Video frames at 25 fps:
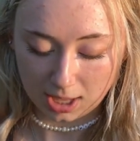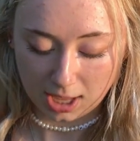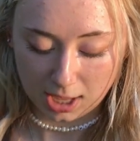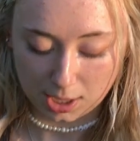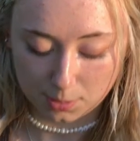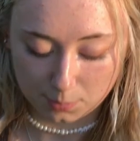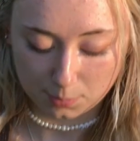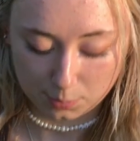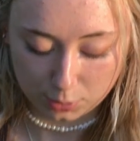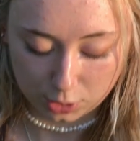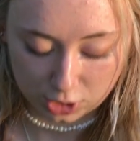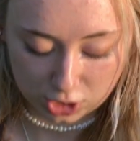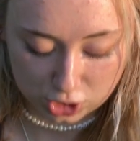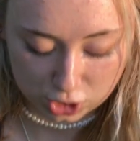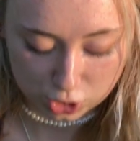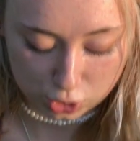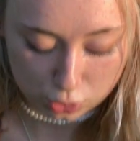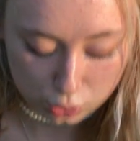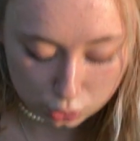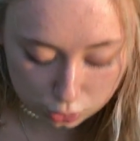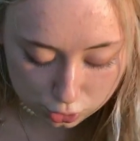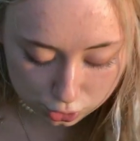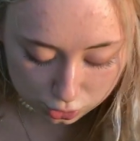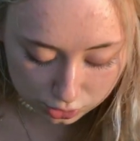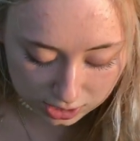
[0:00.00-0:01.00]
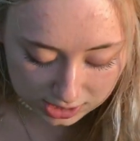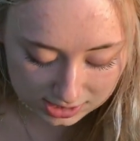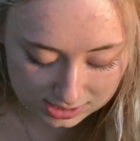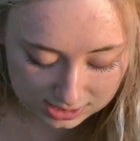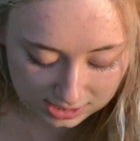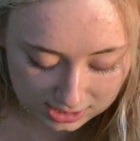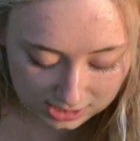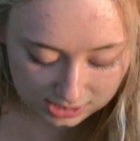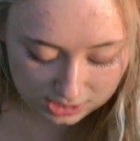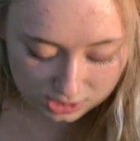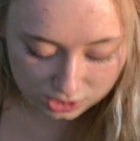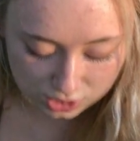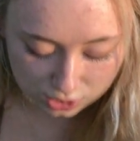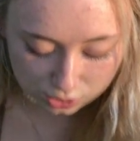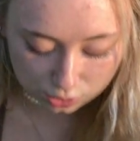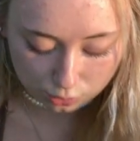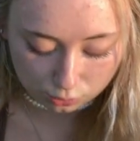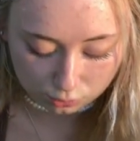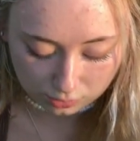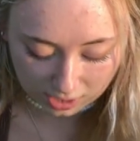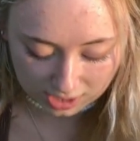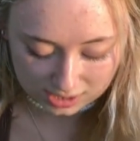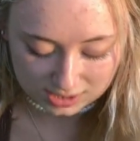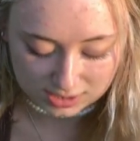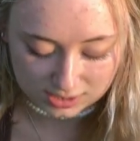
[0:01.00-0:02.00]
and put its nutrients into the
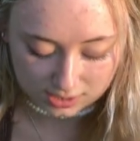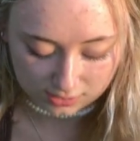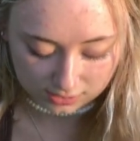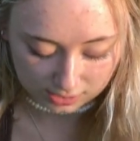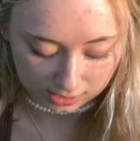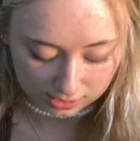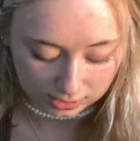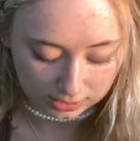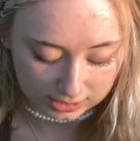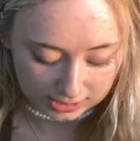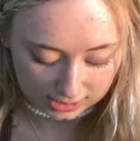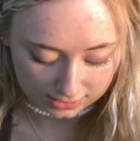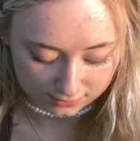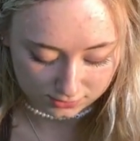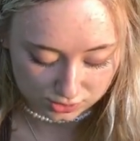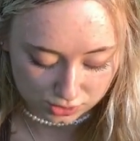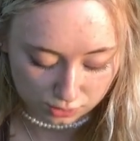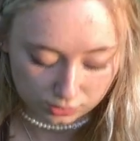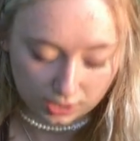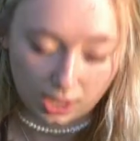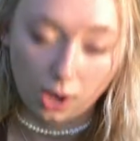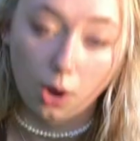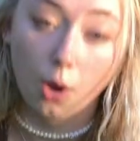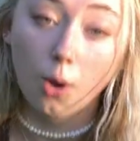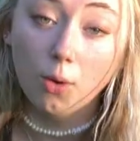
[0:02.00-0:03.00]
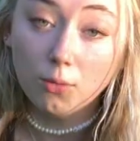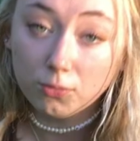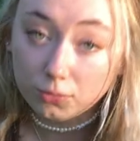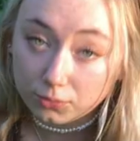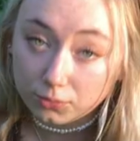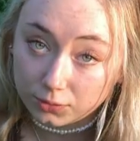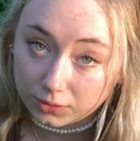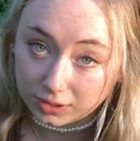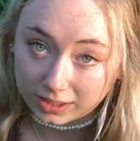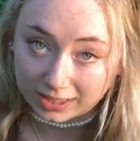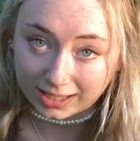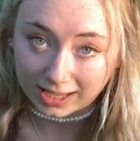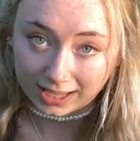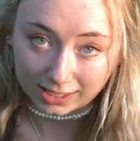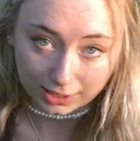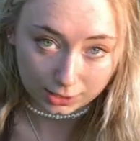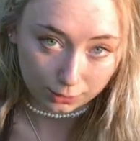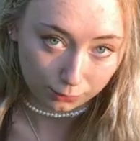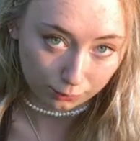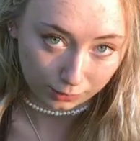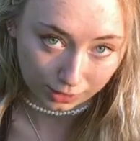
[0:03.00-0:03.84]
rest of the leaves so that hopefully it can